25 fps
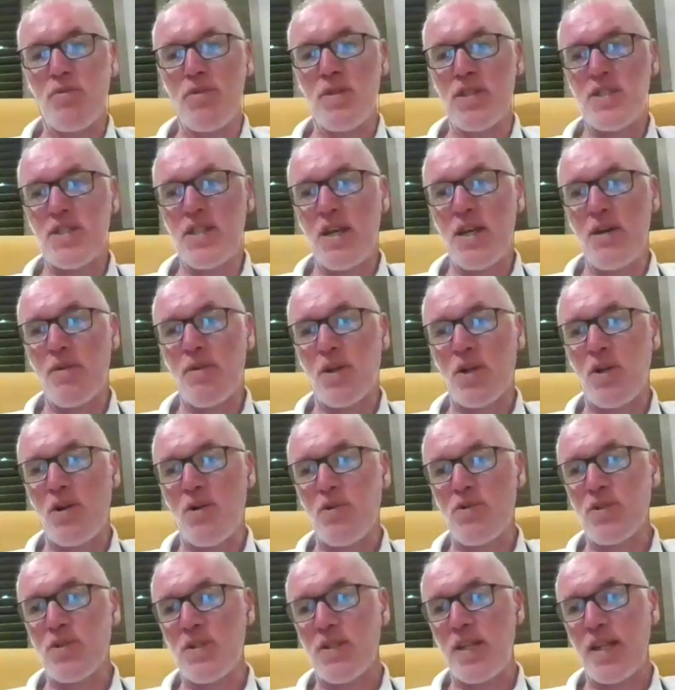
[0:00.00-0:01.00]
we'll see how it
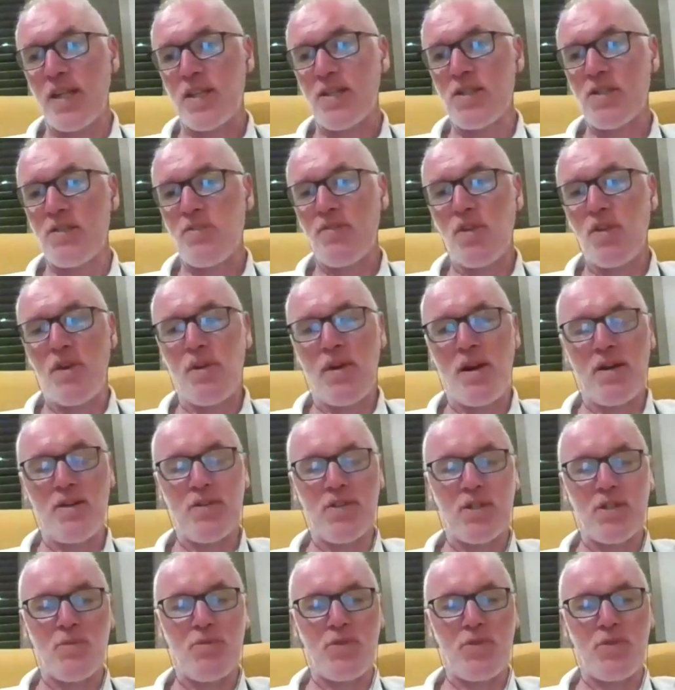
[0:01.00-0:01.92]
goes in the next few hours.